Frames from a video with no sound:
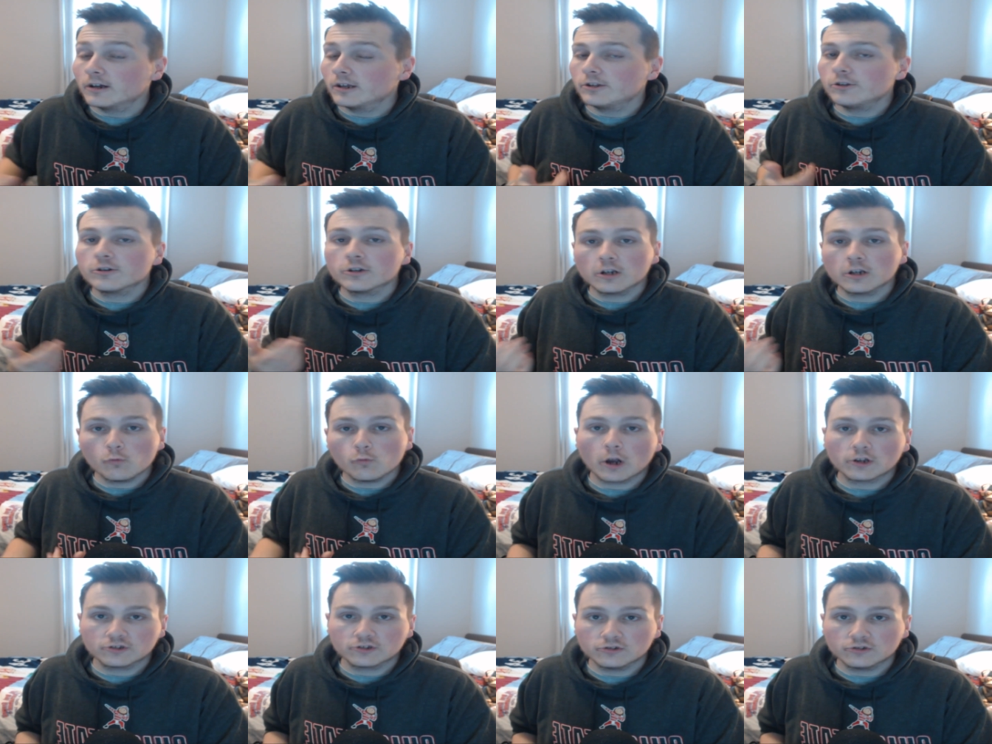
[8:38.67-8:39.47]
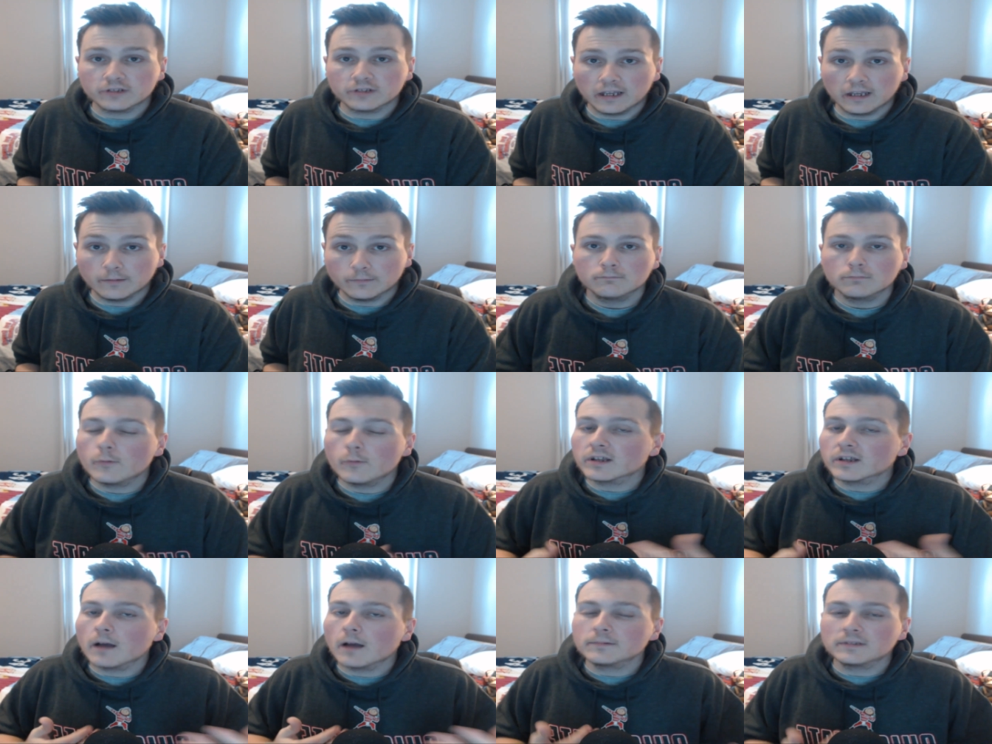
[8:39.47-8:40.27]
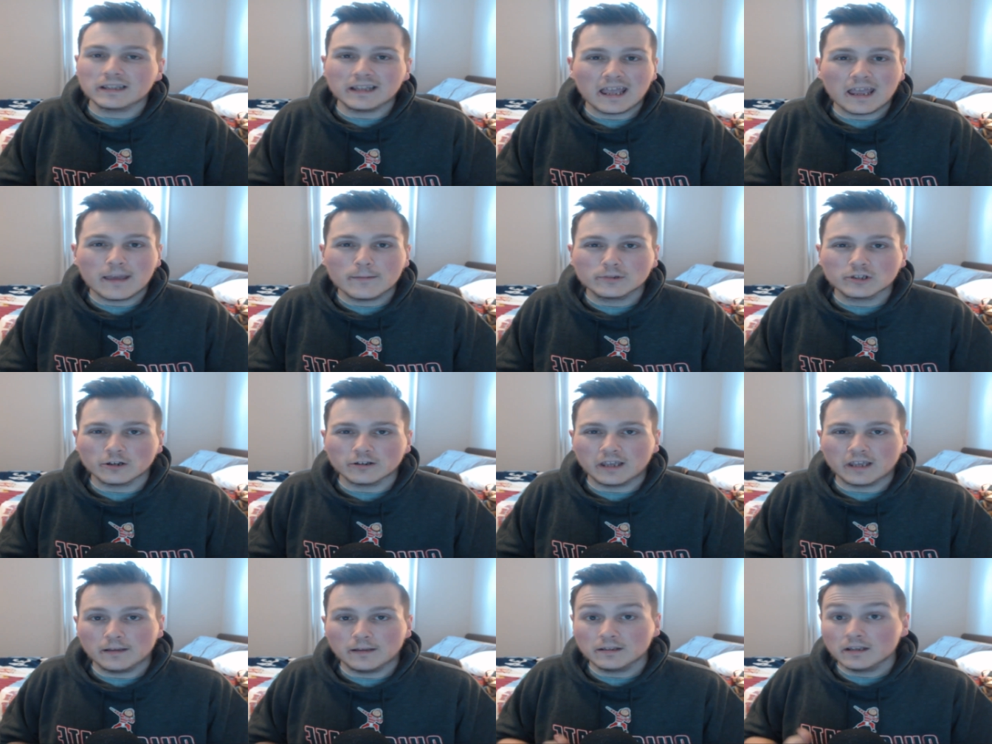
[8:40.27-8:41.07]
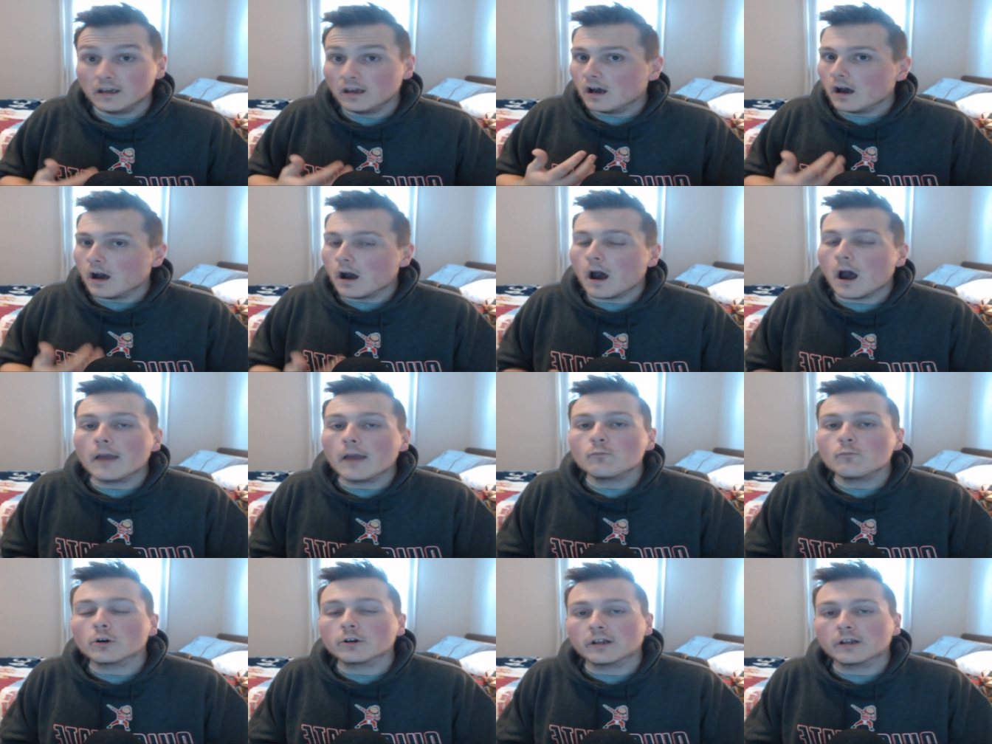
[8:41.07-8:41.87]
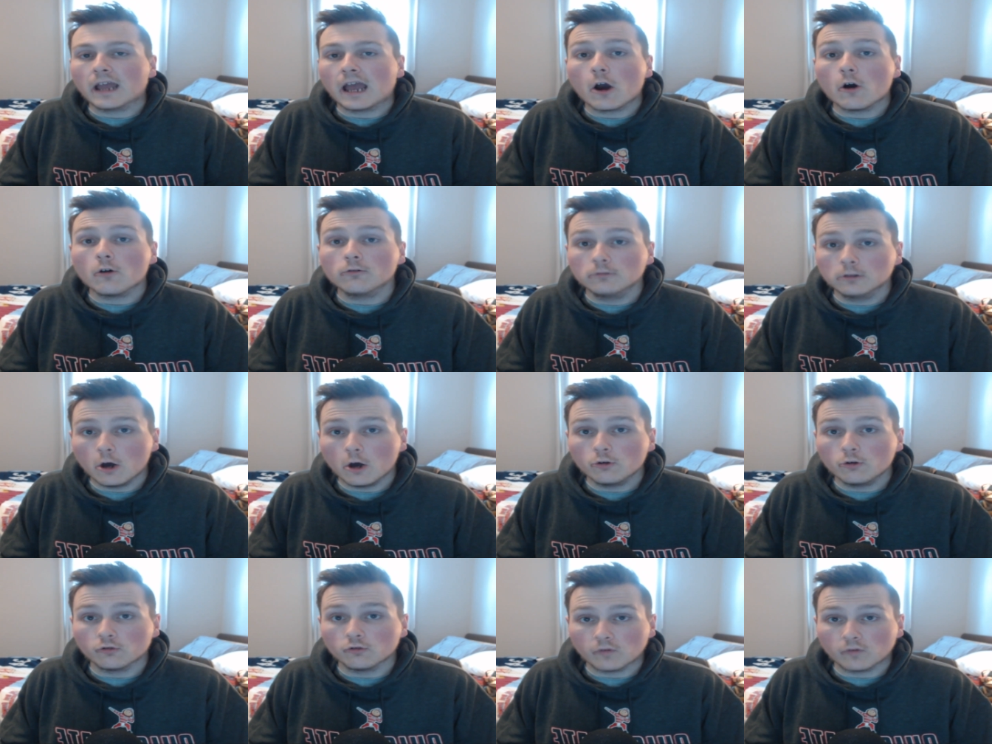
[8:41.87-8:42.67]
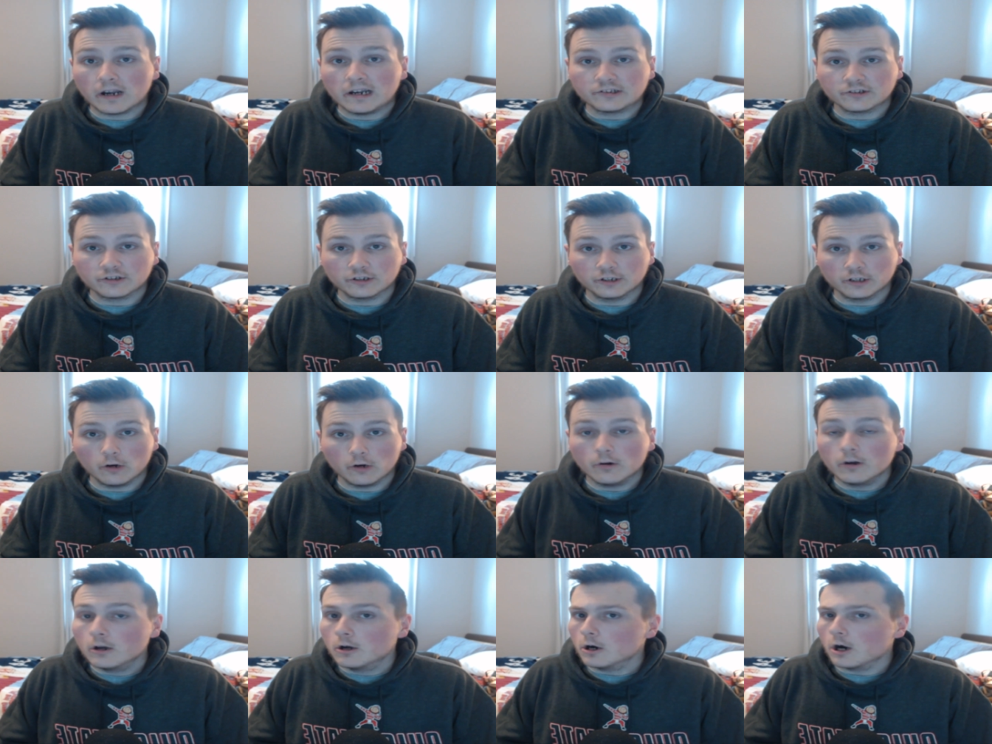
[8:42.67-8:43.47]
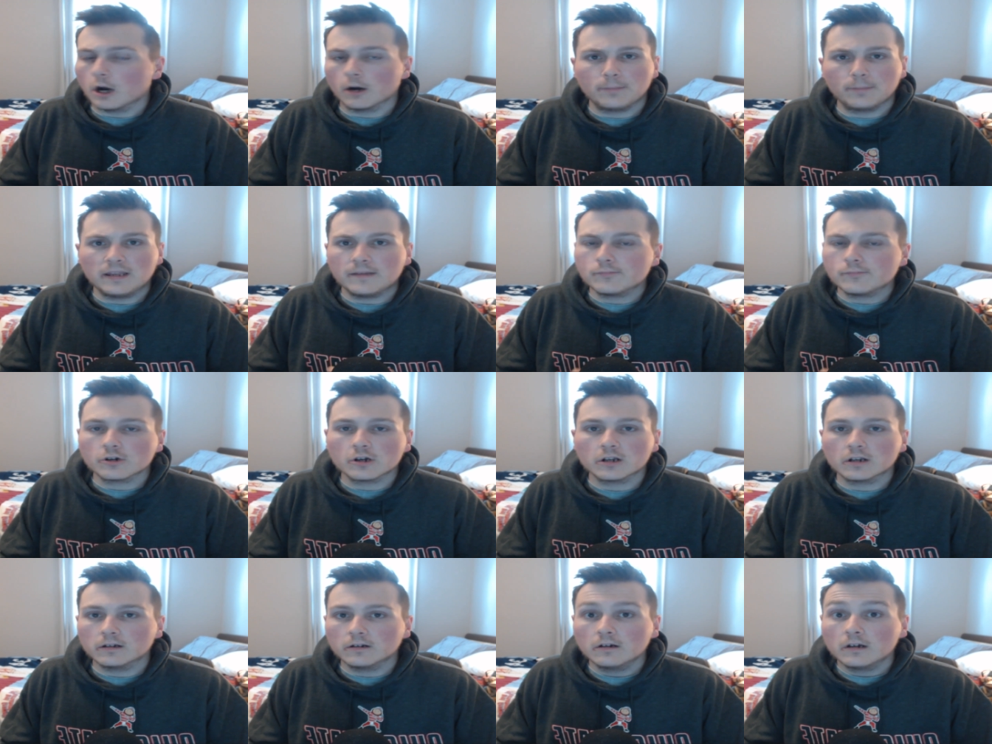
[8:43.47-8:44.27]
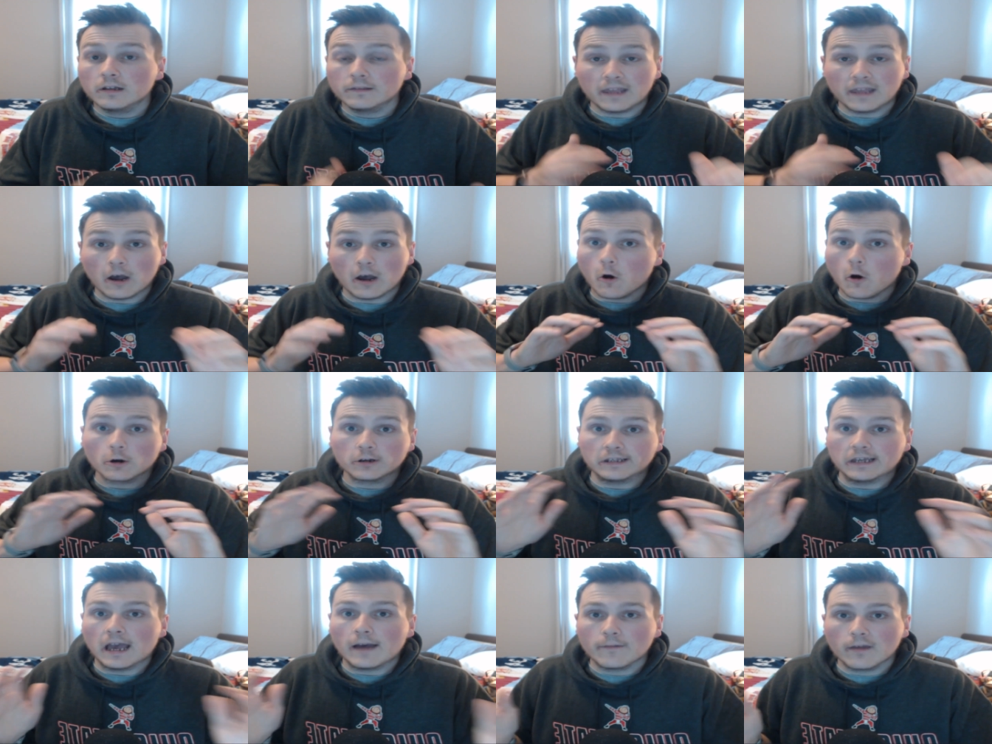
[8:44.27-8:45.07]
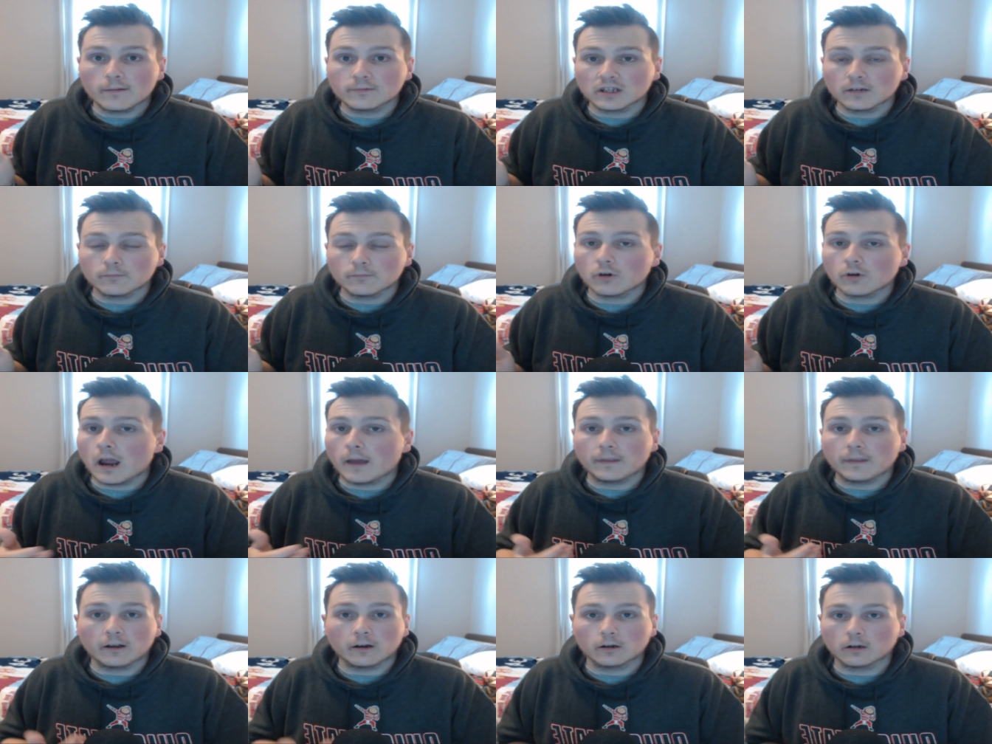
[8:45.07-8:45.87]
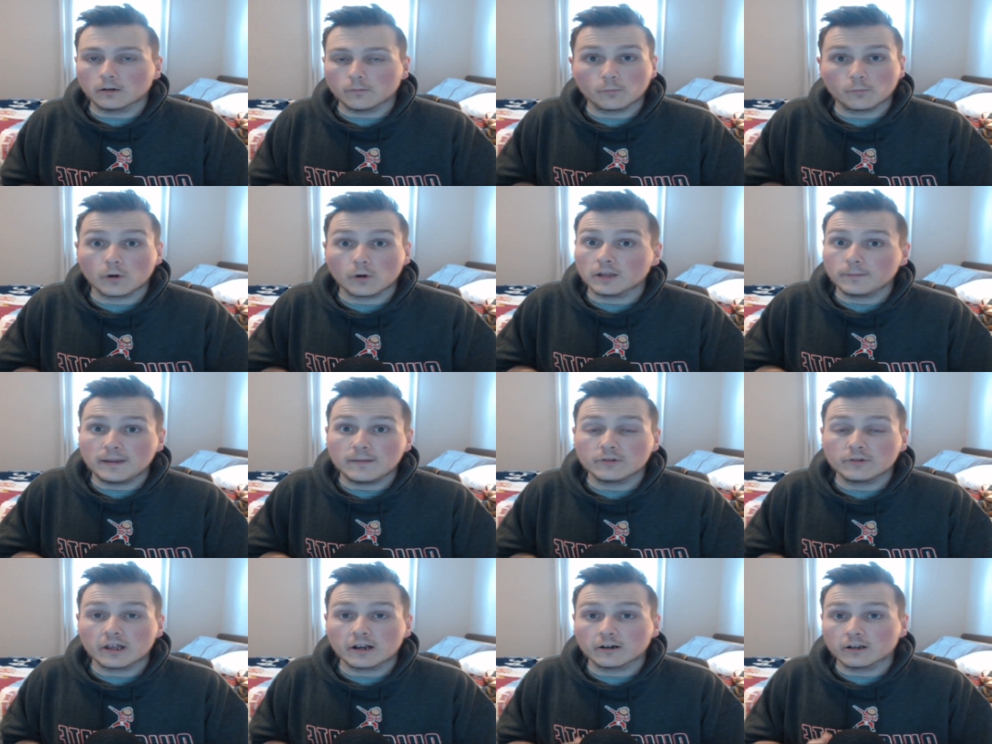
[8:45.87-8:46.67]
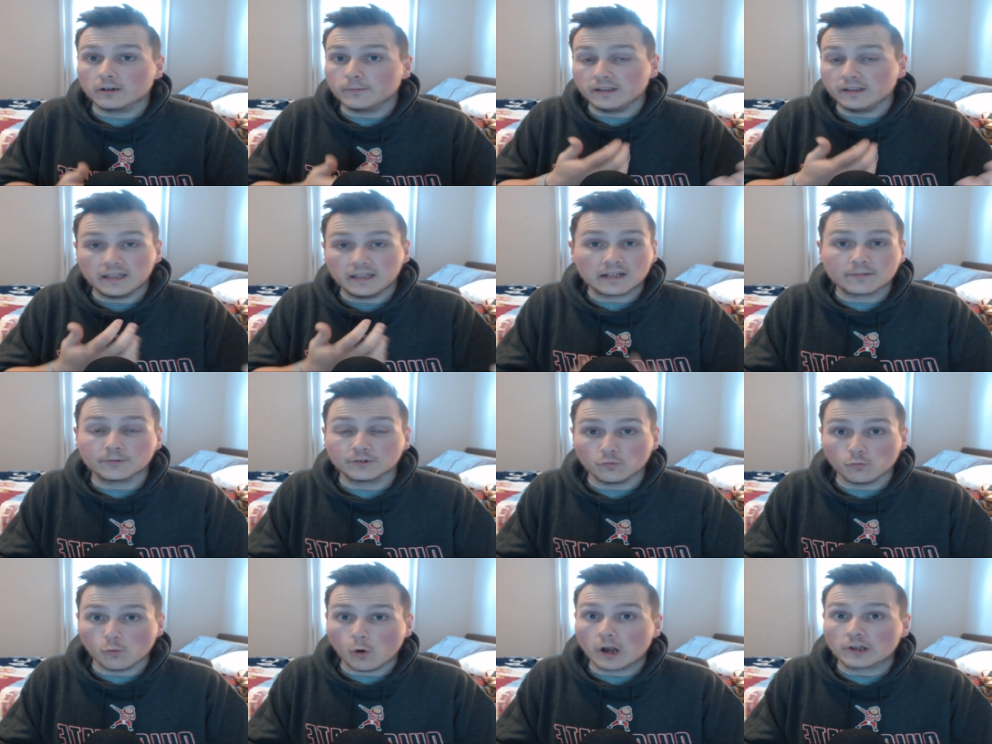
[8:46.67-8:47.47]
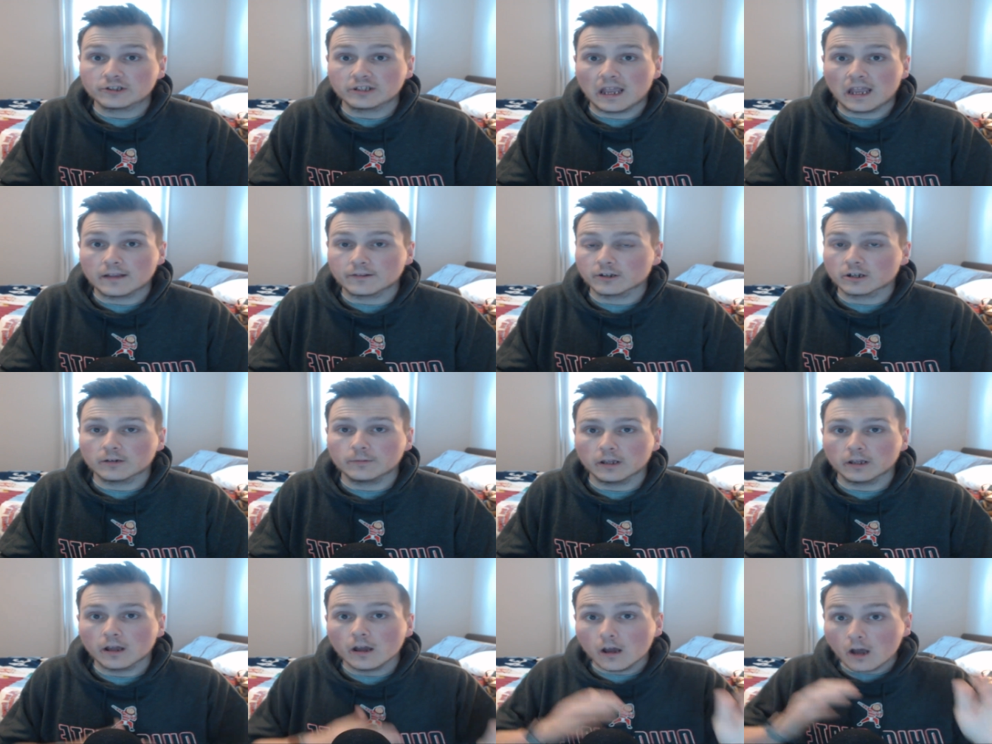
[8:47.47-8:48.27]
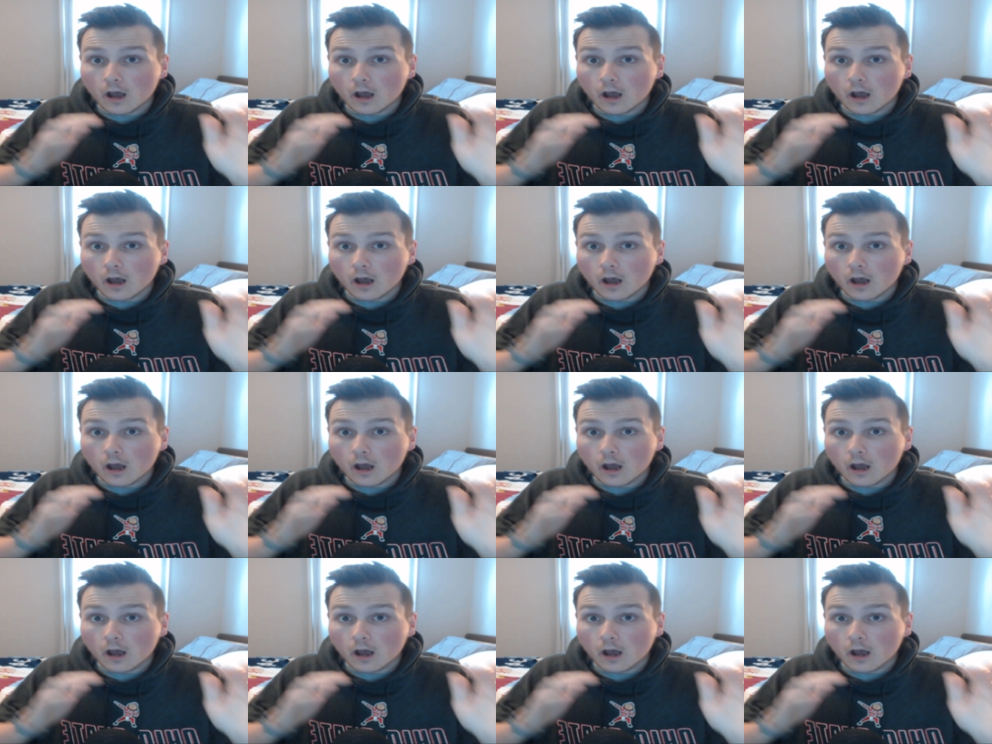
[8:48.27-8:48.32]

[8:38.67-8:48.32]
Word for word: You're going to watch those games. But when it comes to the Amazon games, I'm wondering how low the ratings are going to go. Are people going to that already have Amazon Prime that are going to probably people that are going to be desperate to watch the games? They're going to be like,